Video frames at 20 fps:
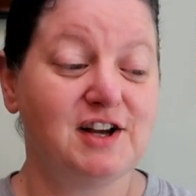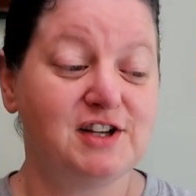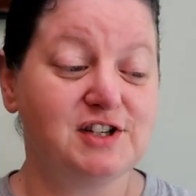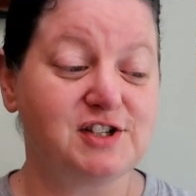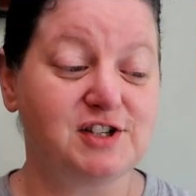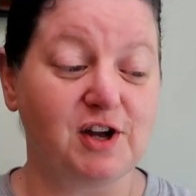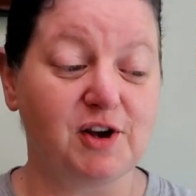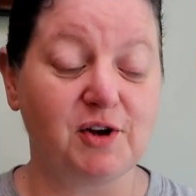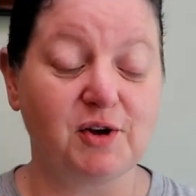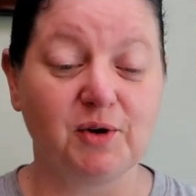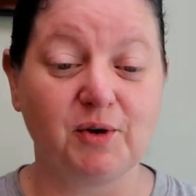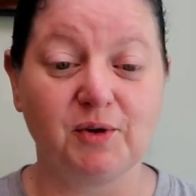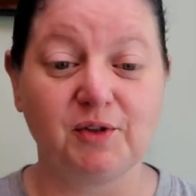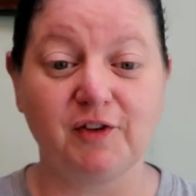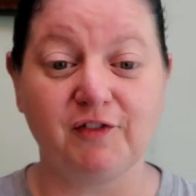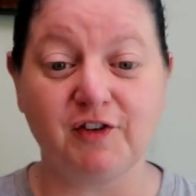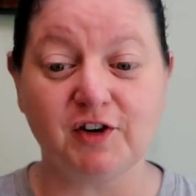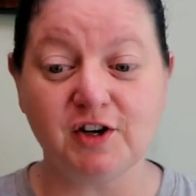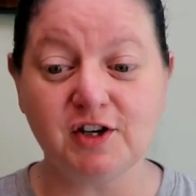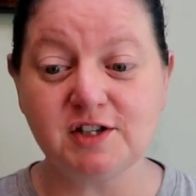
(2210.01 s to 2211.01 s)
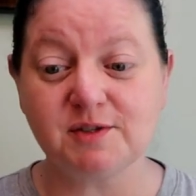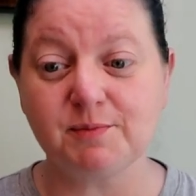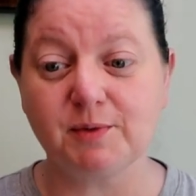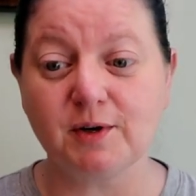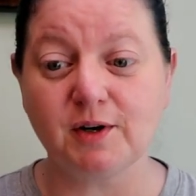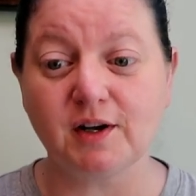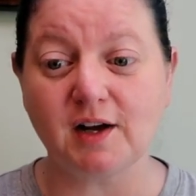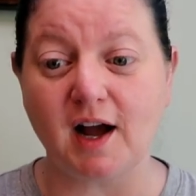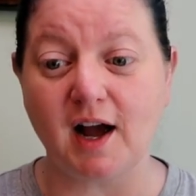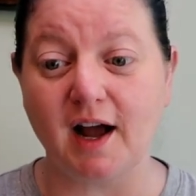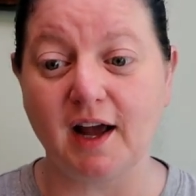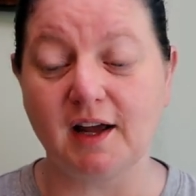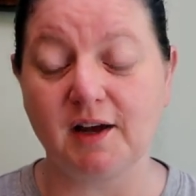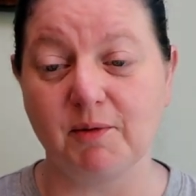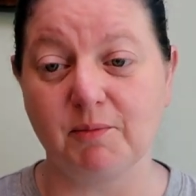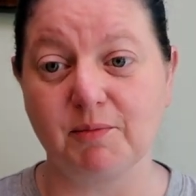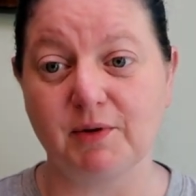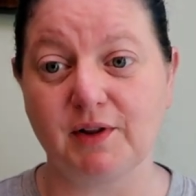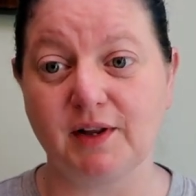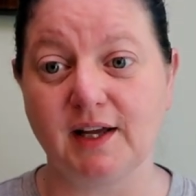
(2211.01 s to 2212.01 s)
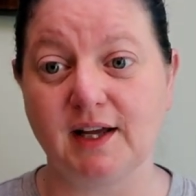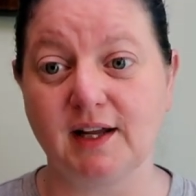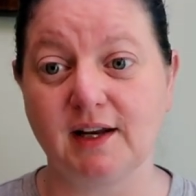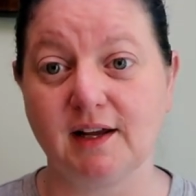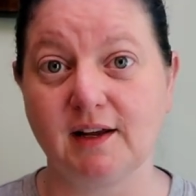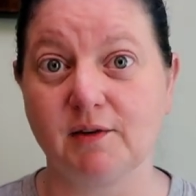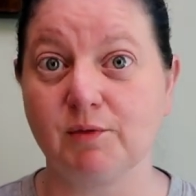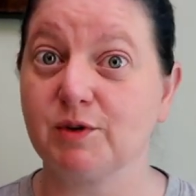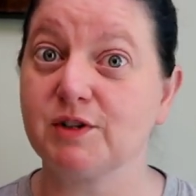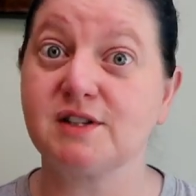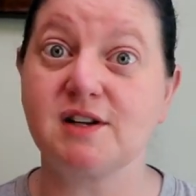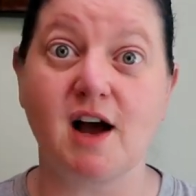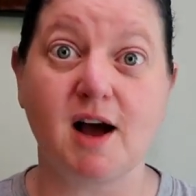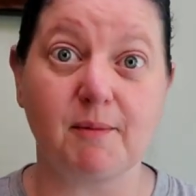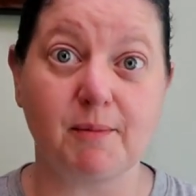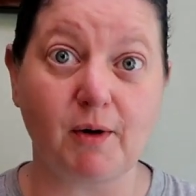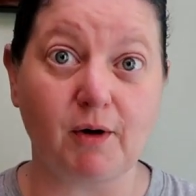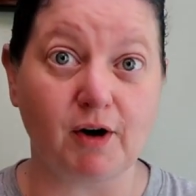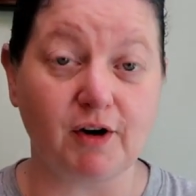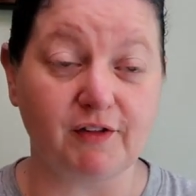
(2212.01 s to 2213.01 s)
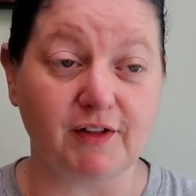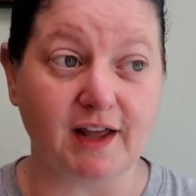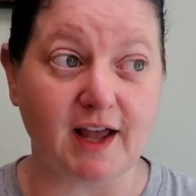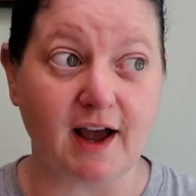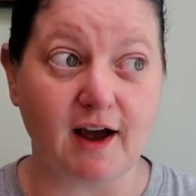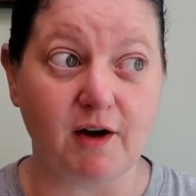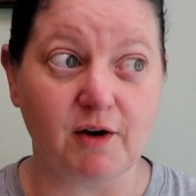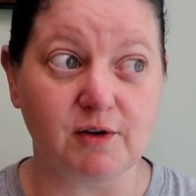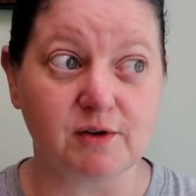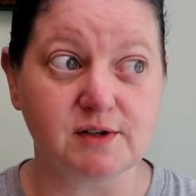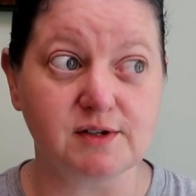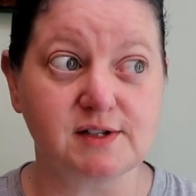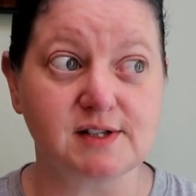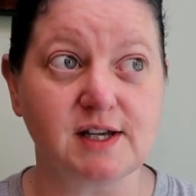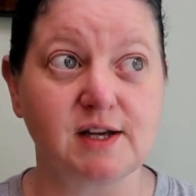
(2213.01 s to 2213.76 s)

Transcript: So the first book I completed was not part of the Owls.